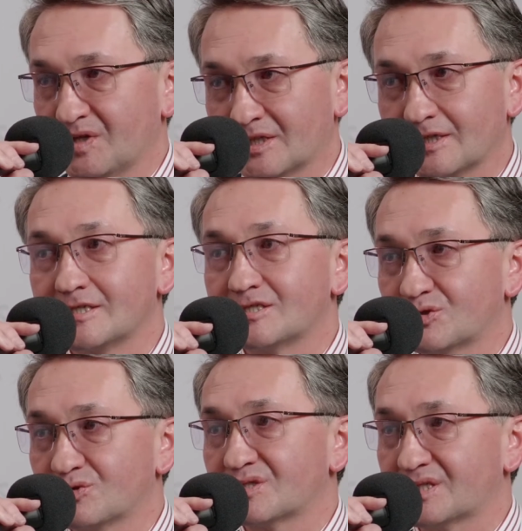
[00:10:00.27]
at least
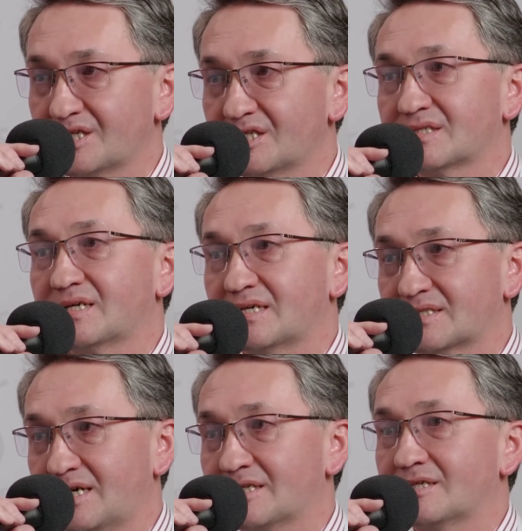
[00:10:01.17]
2 stages, they are
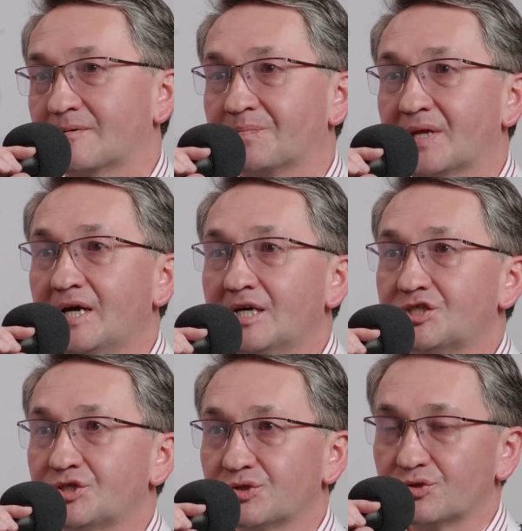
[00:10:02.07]
starting
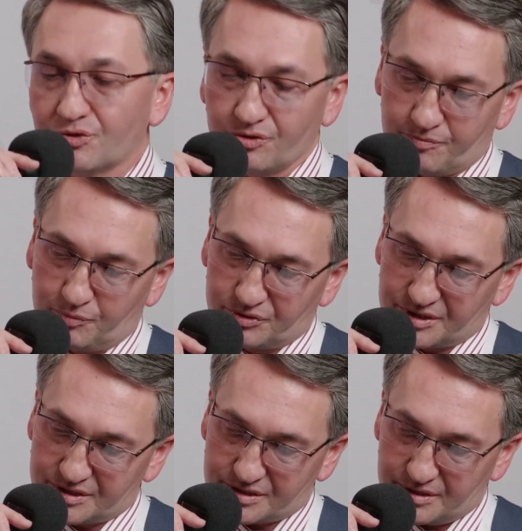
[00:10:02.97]
to put
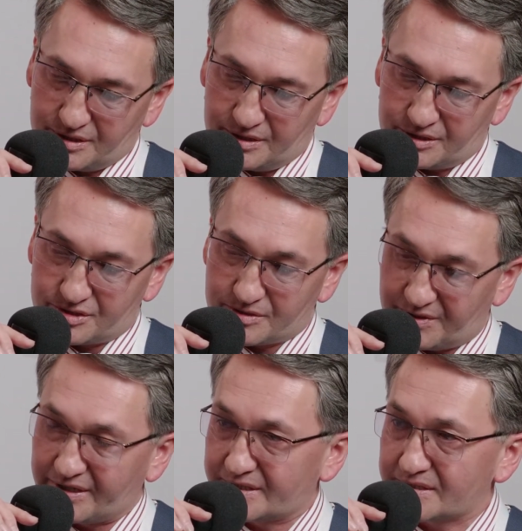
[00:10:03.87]
it into the
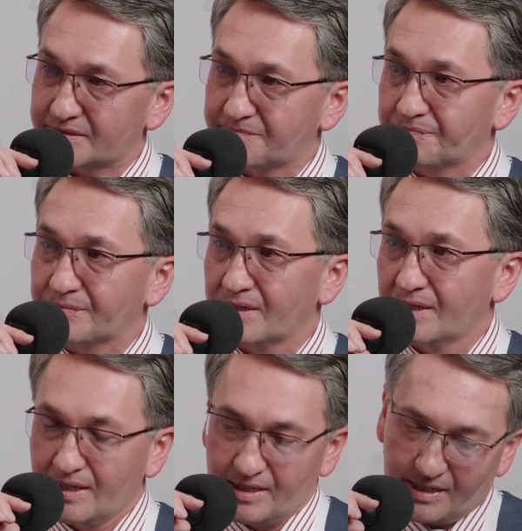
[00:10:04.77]
practice.
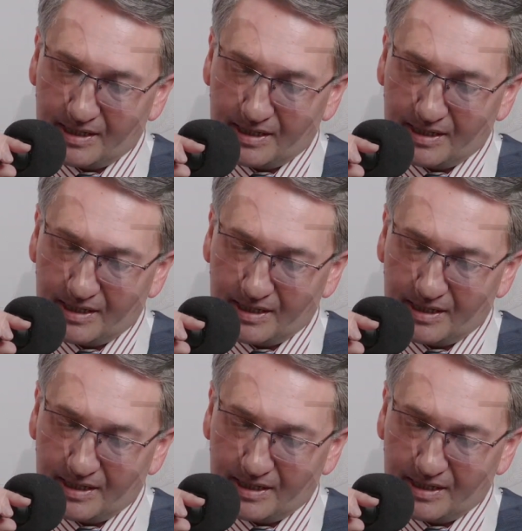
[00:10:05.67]
Mm-hmm.